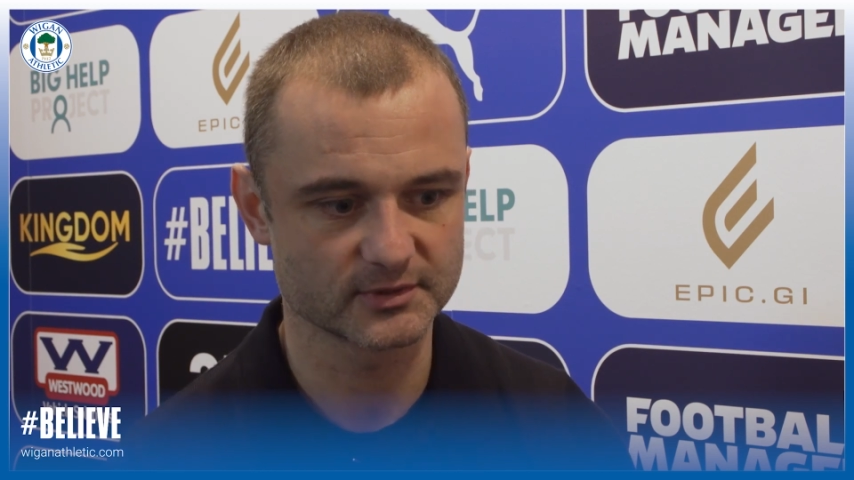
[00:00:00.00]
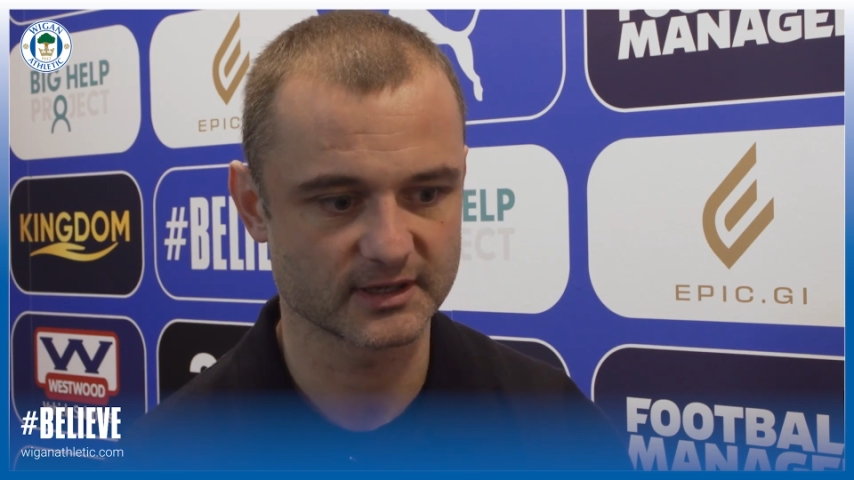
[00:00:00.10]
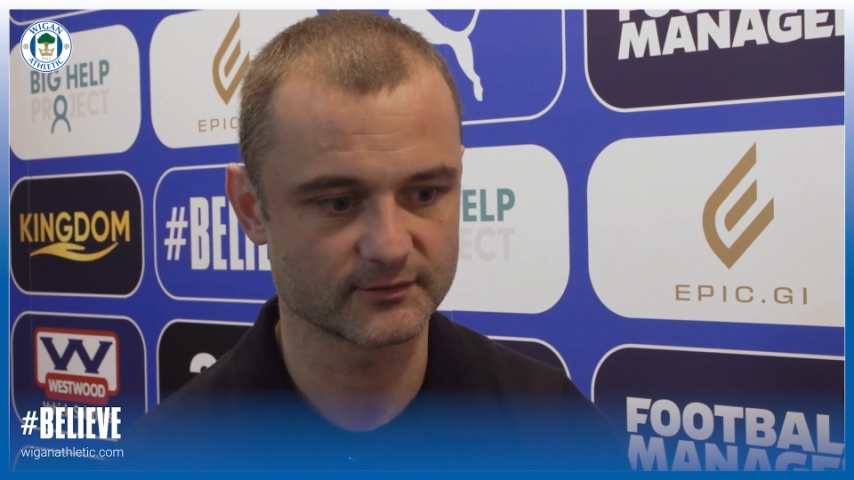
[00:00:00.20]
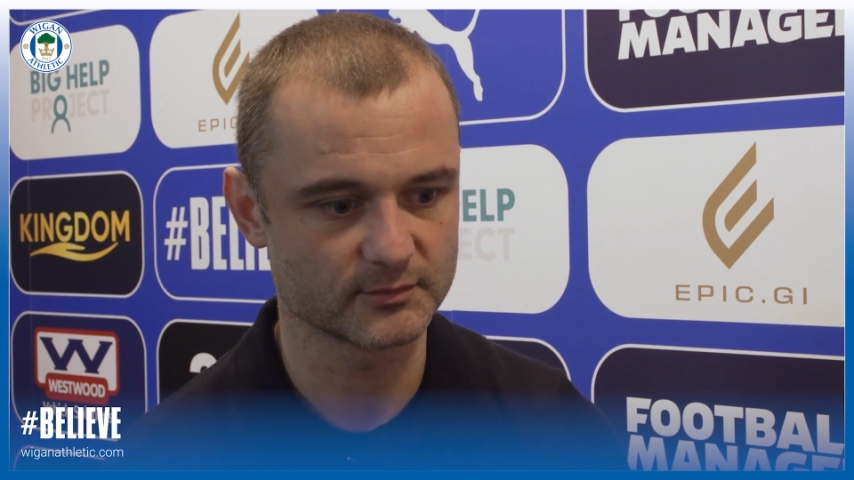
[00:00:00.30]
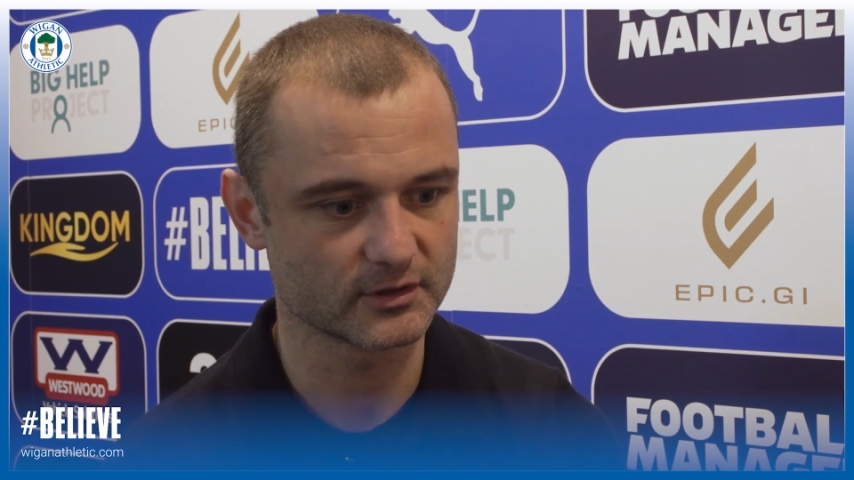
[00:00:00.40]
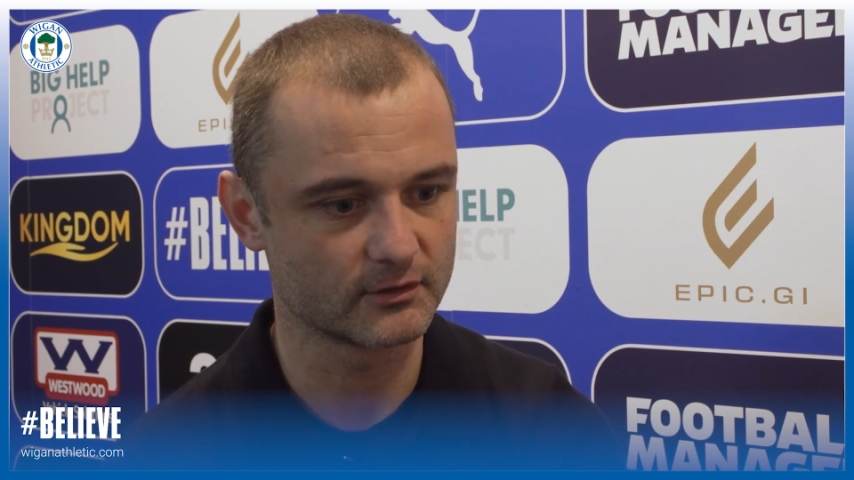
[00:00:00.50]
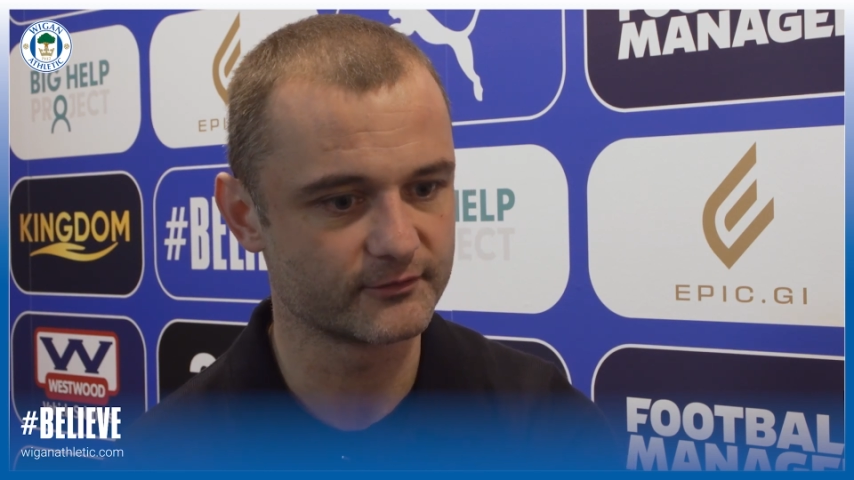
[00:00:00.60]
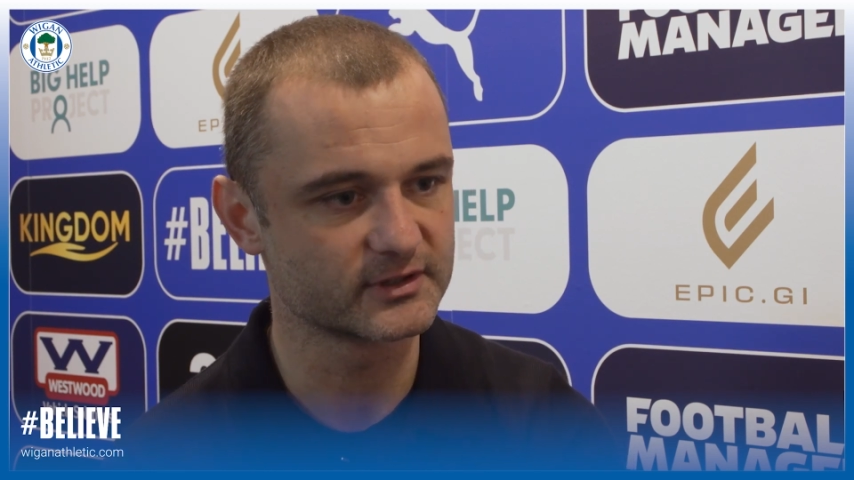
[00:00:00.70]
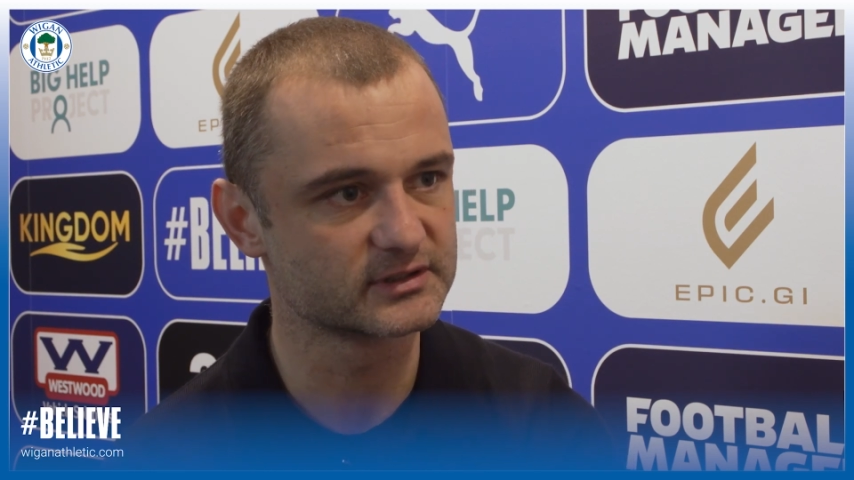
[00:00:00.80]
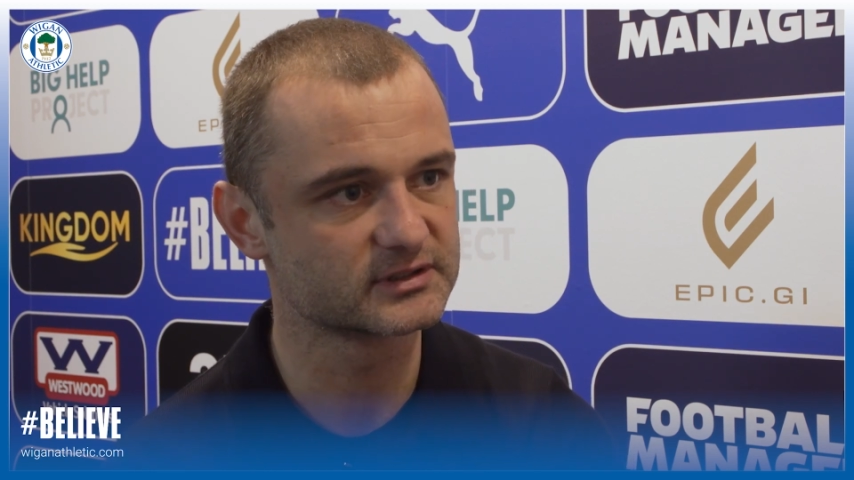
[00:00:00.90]
to give them the
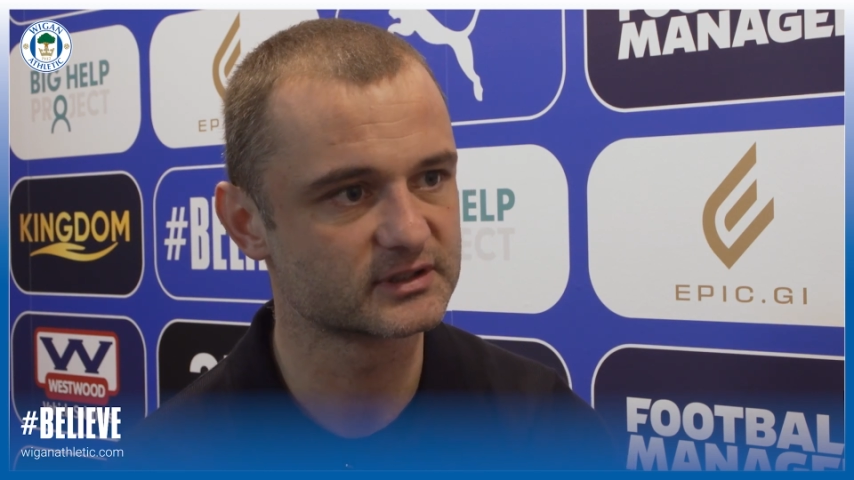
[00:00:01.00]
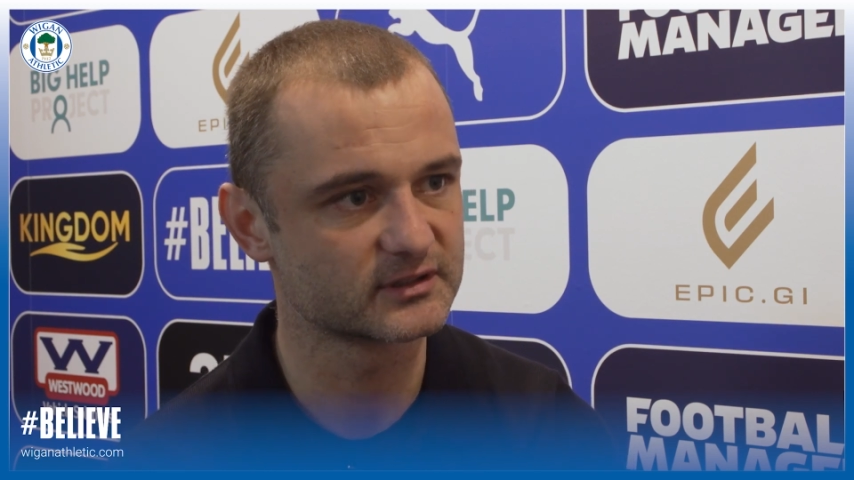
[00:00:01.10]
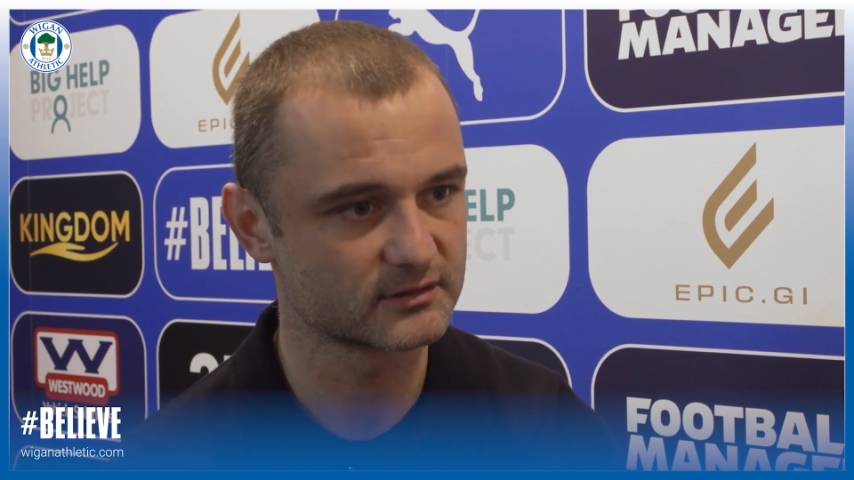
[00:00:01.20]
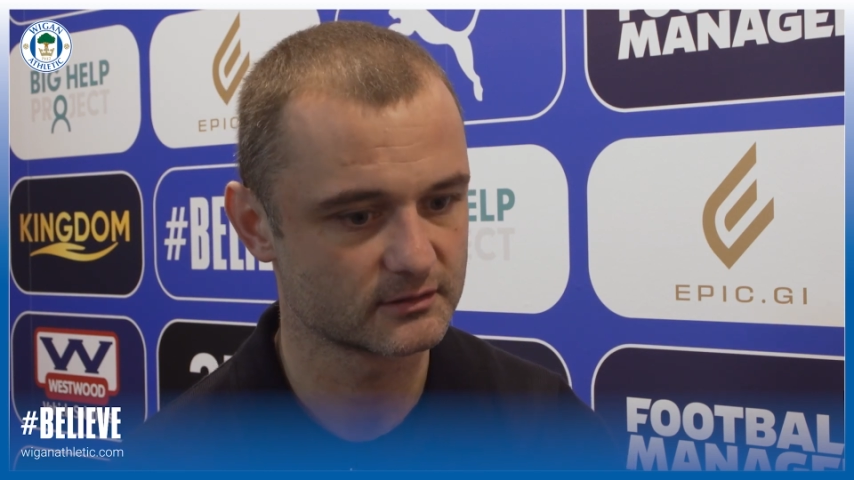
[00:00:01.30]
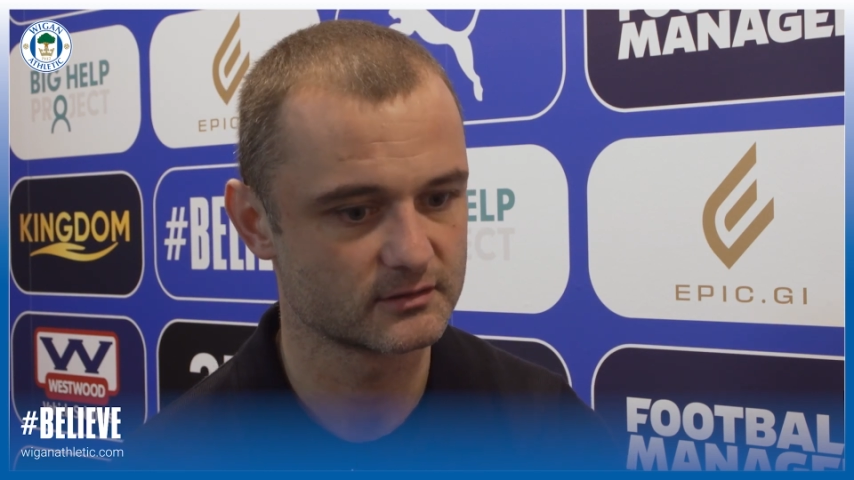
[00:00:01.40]
confidence to